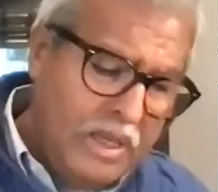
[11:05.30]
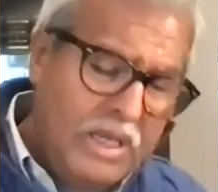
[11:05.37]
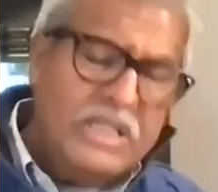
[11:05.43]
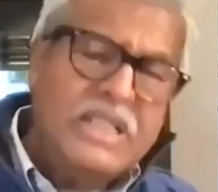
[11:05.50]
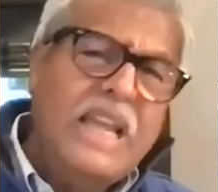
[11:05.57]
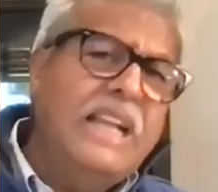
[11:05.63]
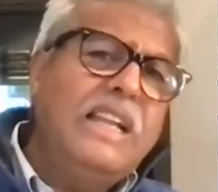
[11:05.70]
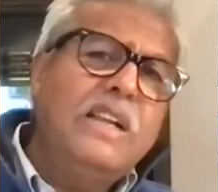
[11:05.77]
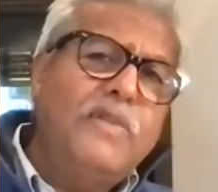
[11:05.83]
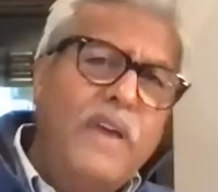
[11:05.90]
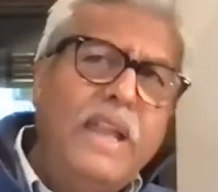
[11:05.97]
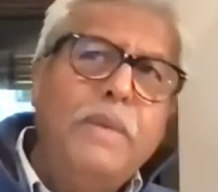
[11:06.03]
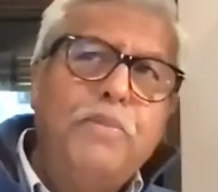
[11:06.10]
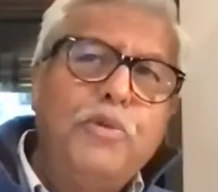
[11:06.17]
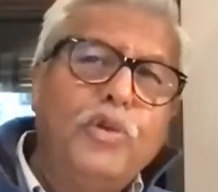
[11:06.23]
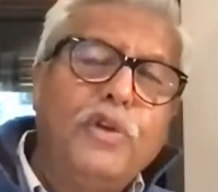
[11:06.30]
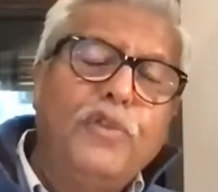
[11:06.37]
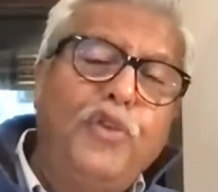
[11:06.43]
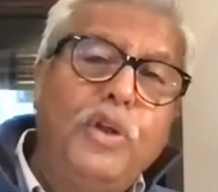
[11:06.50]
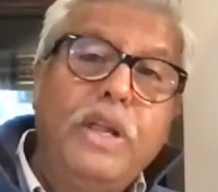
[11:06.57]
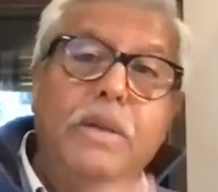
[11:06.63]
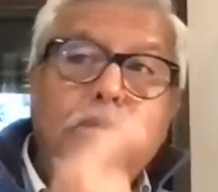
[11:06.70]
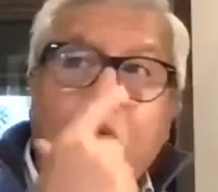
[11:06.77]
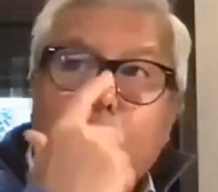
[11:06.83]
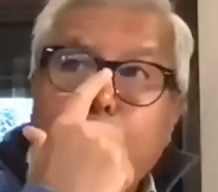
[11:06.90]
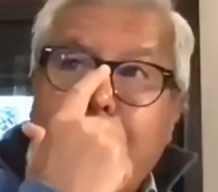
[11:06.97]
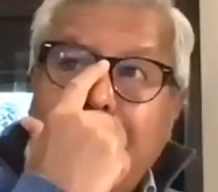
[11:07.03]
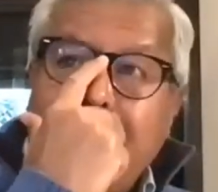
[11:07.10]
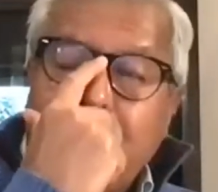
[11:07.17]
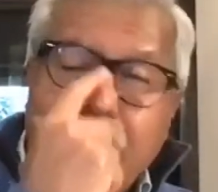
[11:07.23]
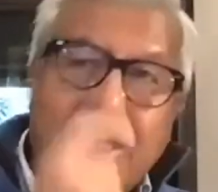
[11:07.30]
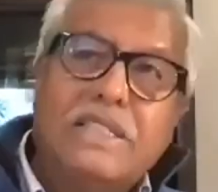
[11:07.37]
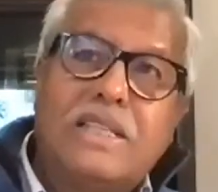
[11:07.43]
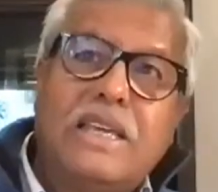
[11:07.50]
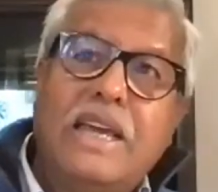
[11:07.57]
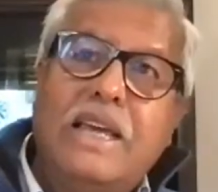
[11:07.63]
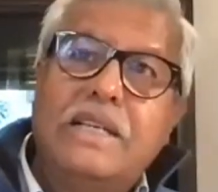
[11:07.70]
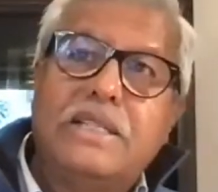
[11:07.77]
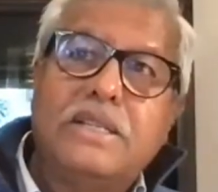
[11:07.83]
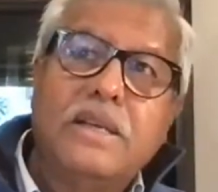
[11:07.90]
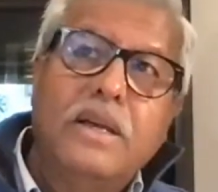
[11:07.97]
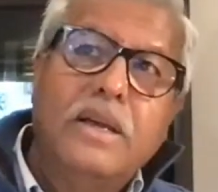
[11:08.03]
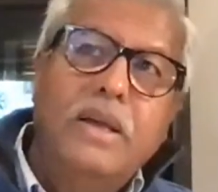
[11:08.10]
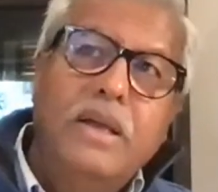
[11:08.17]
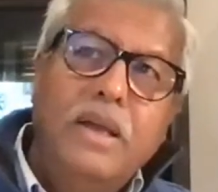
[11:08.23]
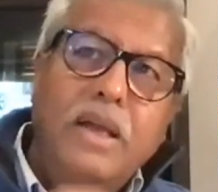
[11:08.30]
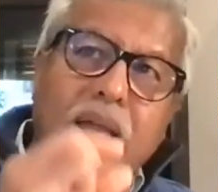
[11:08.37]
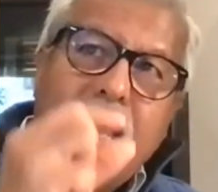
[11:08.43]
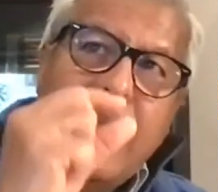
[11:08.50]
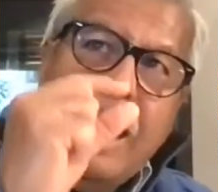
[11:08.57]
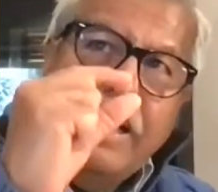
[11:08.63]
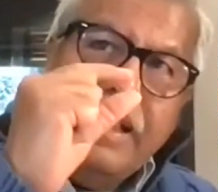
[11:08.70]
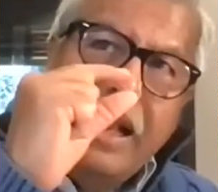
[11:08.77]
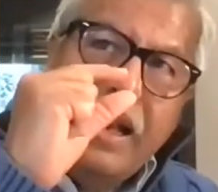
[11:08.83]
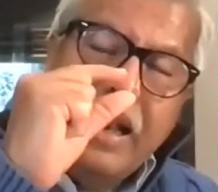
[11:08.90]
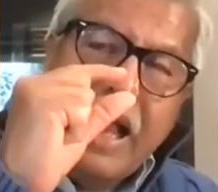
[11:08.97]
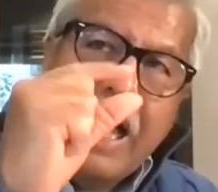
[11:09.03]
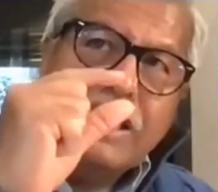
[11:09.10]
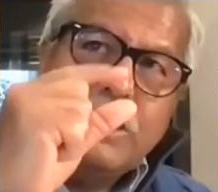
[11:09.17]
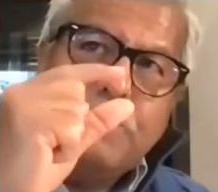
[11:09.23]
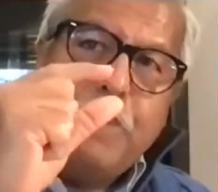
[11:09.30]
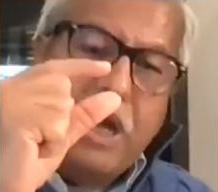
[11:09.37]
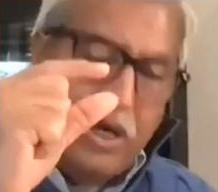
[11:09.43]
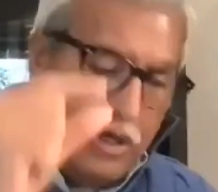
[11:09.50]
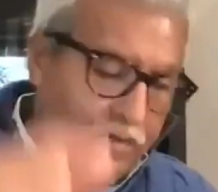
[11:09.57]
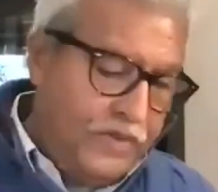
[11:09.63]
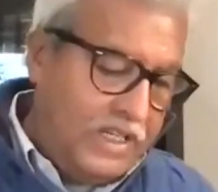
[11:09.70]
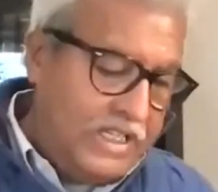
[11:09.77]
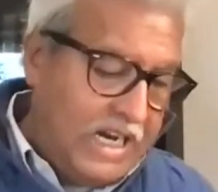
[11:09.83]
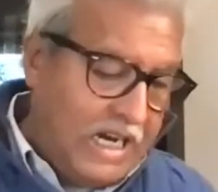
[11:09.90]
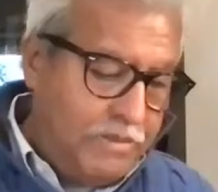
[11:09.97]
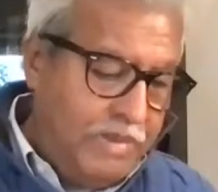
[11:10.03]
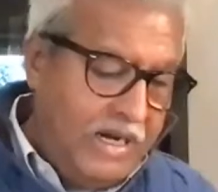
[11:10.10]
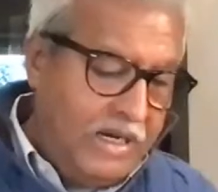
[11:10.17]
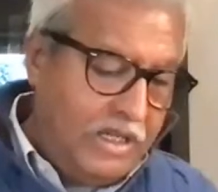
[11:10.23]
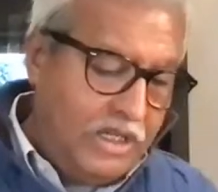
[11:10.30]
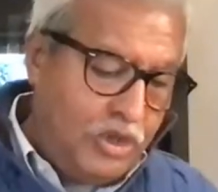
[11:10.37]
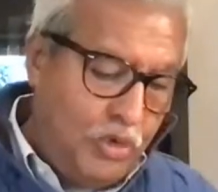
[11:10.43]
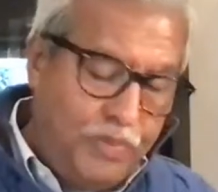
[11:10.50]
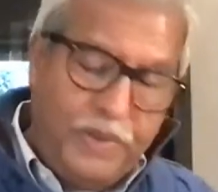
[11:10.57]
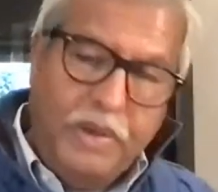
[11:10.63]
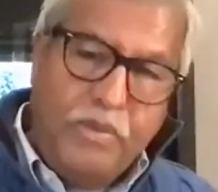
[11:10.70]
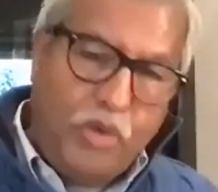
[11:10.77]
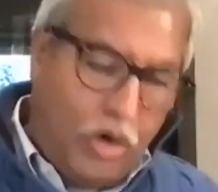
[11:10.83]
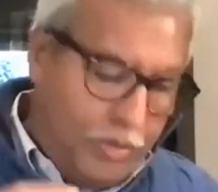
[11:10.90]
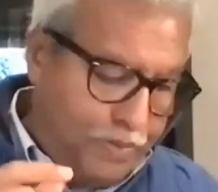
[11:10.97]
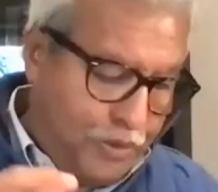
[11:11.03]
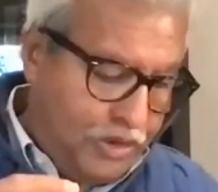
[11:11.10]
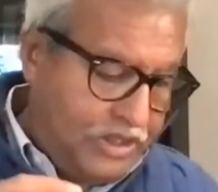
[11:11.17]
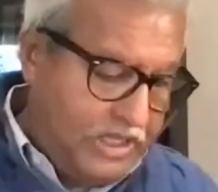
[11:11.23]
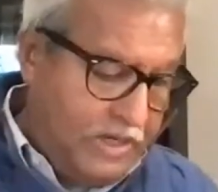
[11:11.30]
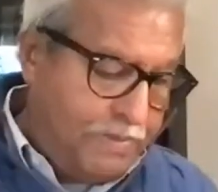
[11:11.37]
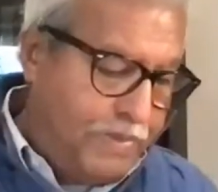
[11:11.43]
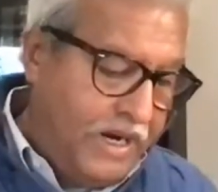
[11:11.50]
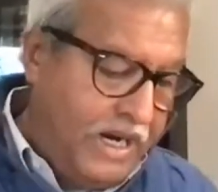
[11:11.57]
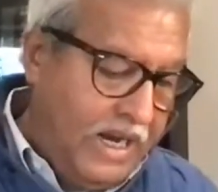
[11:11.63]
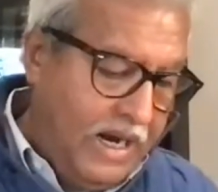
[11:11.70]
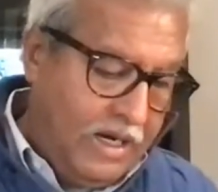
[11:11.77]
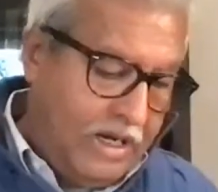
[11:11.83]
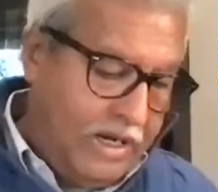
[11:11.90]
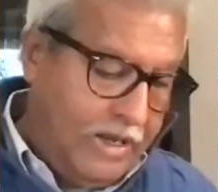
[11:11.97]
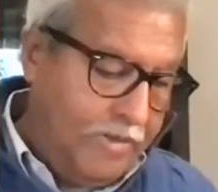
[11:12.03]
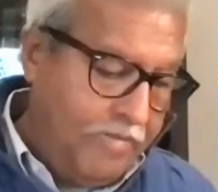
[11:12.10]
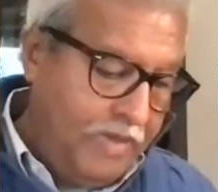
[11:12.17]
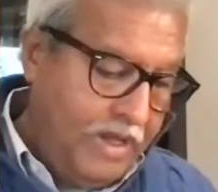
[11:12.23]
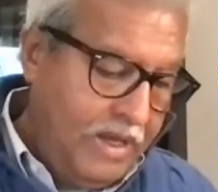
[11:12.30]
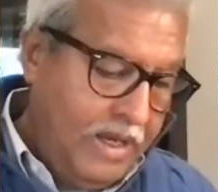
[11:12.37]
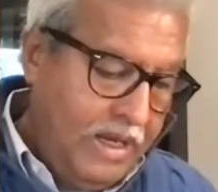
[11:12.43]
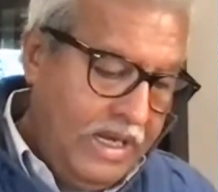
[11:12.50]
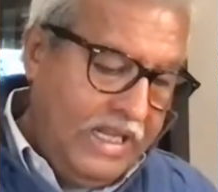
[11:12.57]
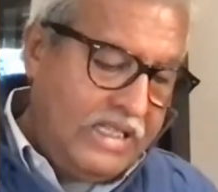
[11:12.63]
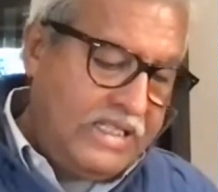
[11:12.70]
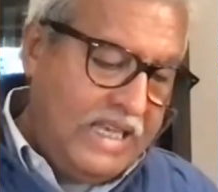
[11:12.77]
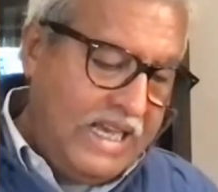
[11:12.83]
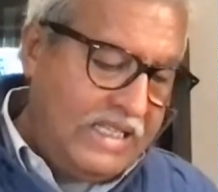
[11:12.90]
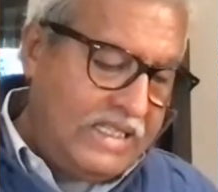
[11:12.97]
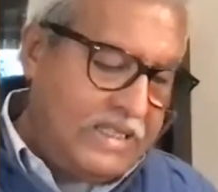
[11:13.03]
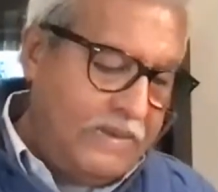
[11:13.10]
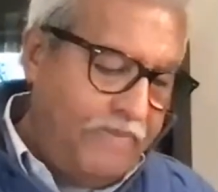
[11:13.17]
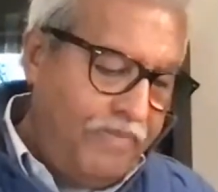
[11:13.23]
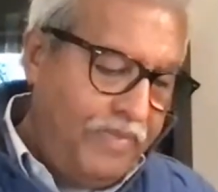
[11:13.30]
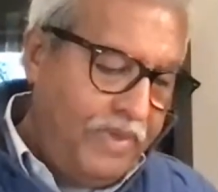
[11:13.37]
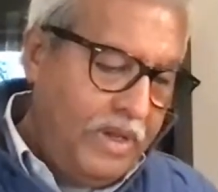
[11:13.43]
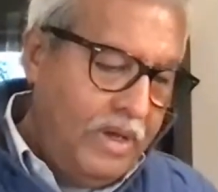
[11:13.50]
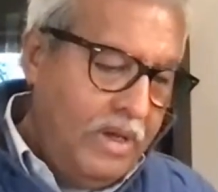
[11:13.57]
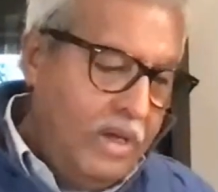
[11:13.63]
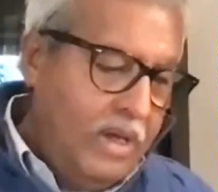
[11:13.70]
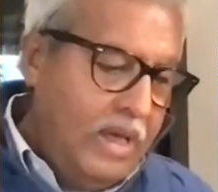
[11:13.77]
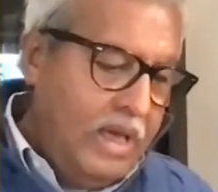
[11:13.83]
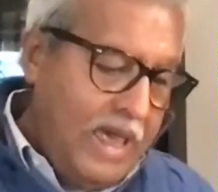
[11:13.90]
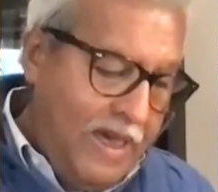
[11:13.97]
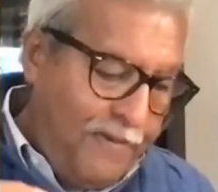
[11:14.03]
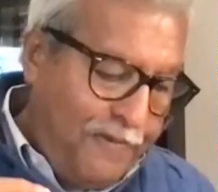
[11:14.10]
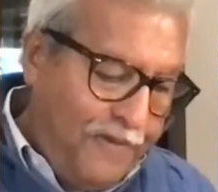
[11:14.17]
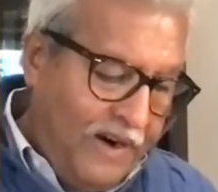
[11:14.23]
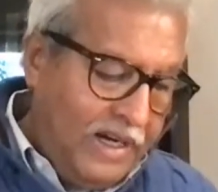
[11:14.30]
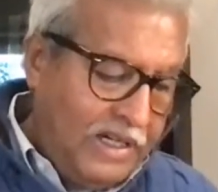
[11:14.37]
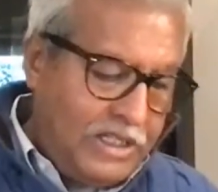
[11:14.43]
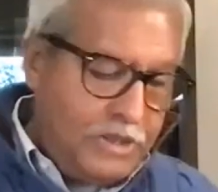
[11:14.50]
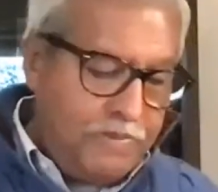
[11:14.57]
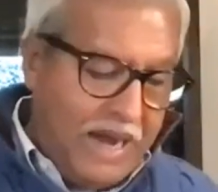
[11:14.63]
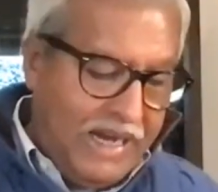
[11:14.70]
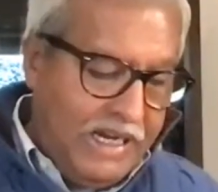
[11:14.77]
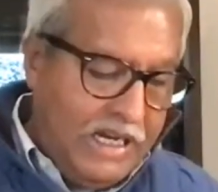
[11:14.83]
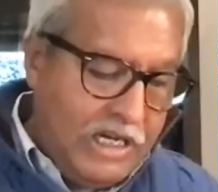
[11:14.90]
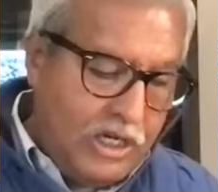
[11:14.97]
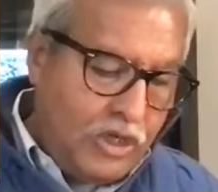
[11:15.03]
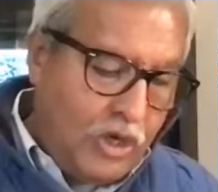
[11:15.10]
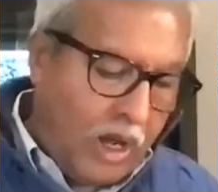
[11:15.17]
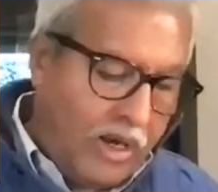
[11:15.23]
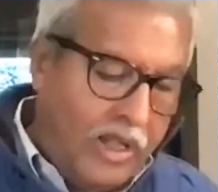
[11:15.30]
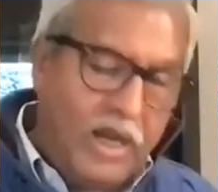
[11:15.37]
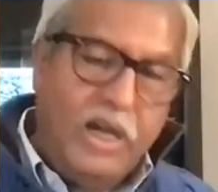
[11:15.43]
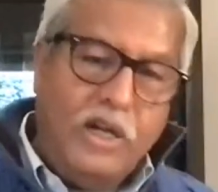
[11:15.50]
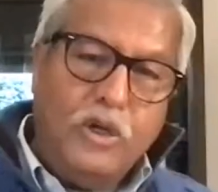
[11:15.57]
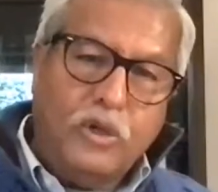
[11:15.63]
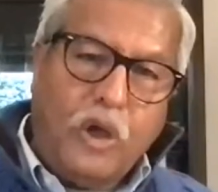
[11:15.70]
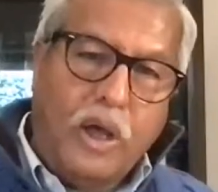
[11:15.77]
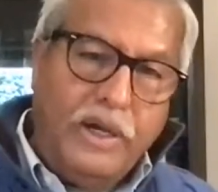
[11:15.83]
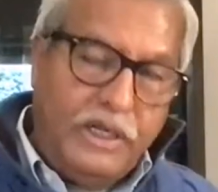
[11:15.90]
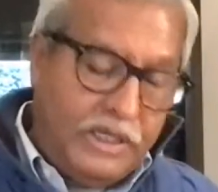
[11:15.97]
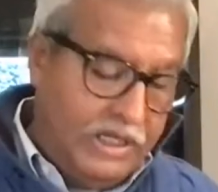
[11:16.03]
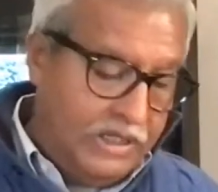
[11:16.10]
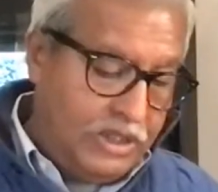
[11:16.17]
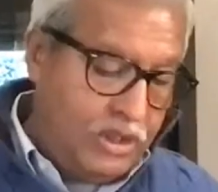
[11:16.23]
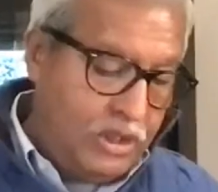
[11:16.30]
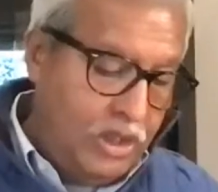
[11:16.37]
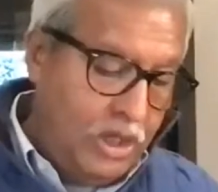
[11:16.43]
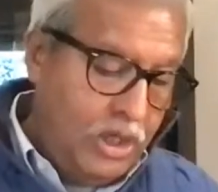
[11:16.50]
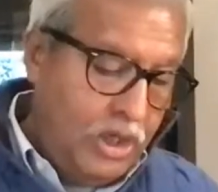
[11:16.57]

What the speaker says: said it very beautifully in Manubhai Shah's case. And the last part of the judgment, the Supreme Court puts it brilliantly. It says, efforts by intolerant authorities